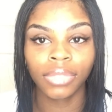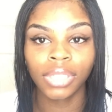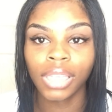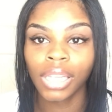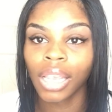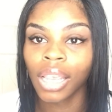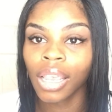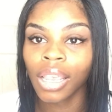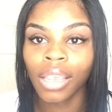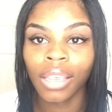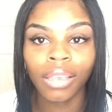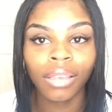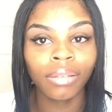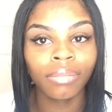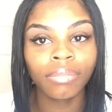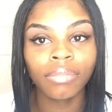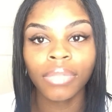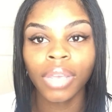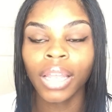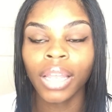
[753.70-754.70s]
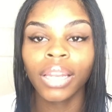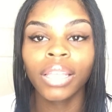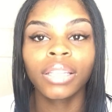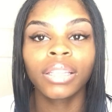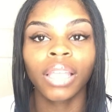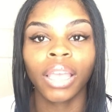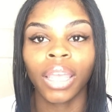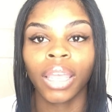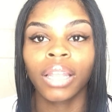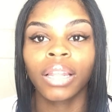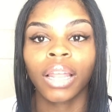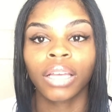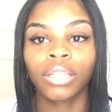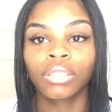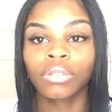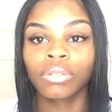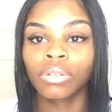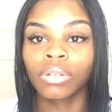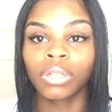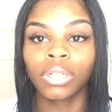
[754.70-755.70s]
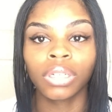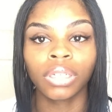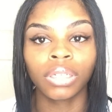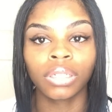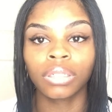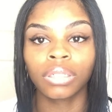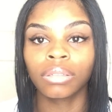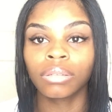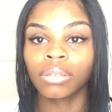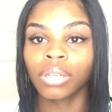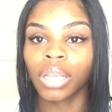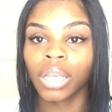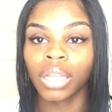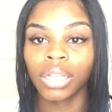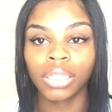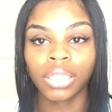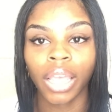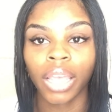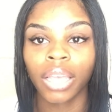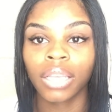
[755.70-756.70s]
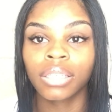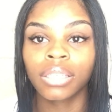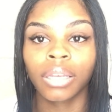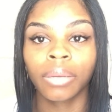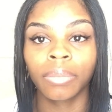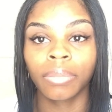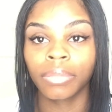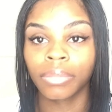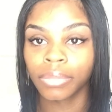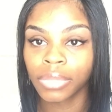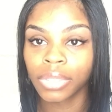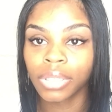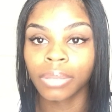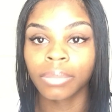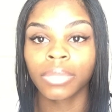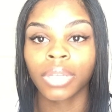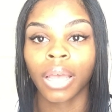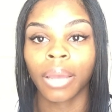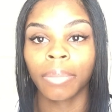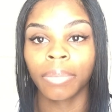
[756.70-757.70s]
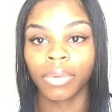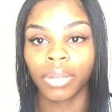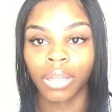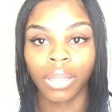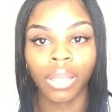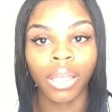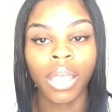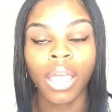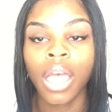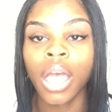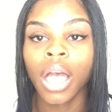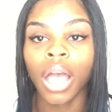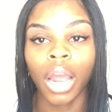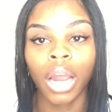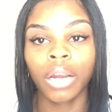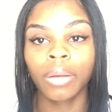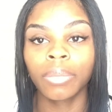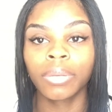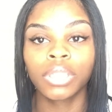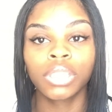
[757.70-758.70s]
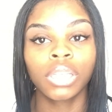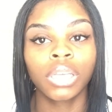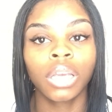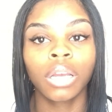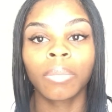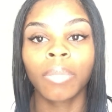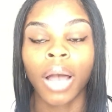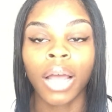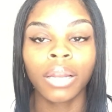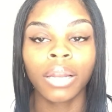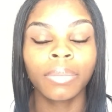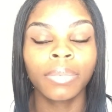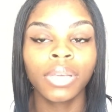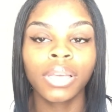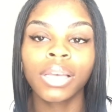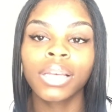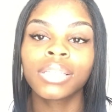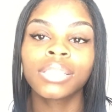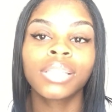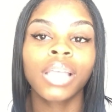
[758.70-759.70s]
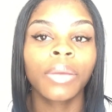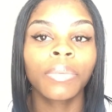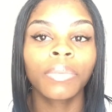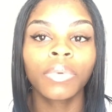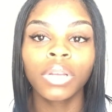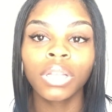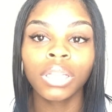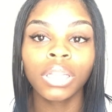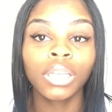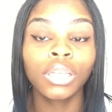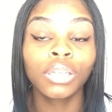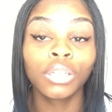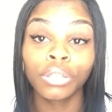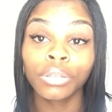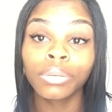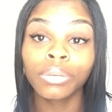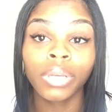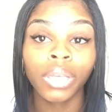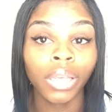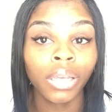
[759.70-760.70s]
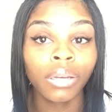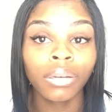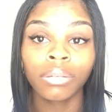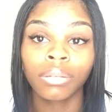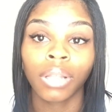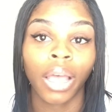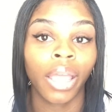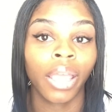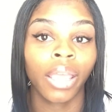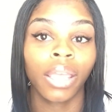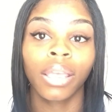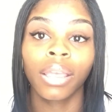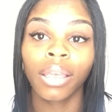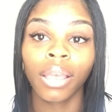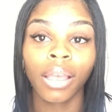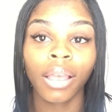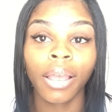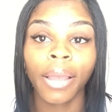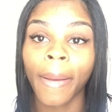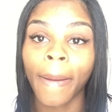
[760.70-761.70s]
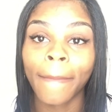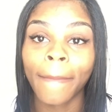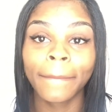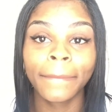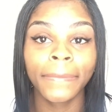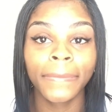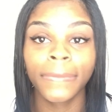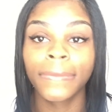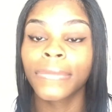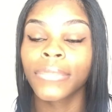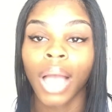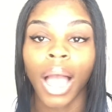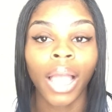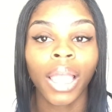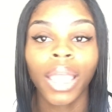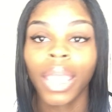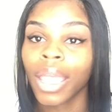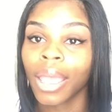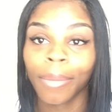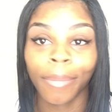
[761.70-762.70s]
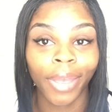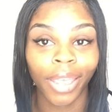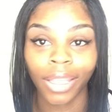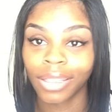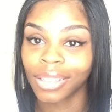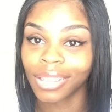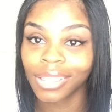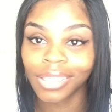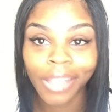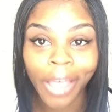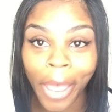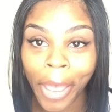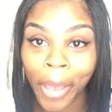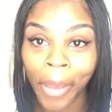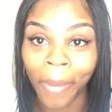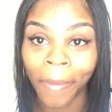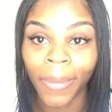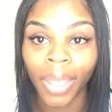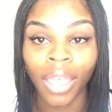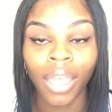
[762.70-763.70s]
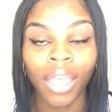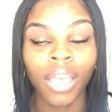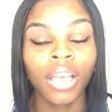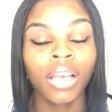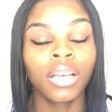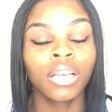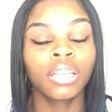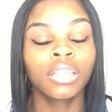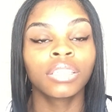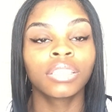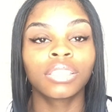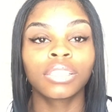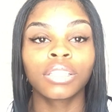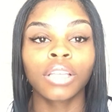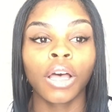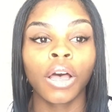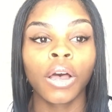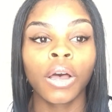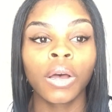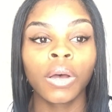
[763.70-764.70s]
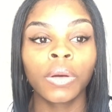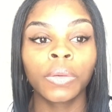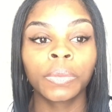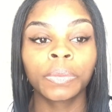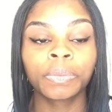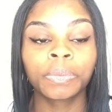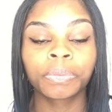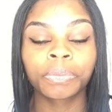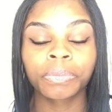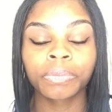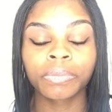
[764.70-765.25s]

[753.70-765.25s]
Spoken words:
tea, anything that's going to intake some type of herb into your body, because they really do heal. Like, I can't make this up. So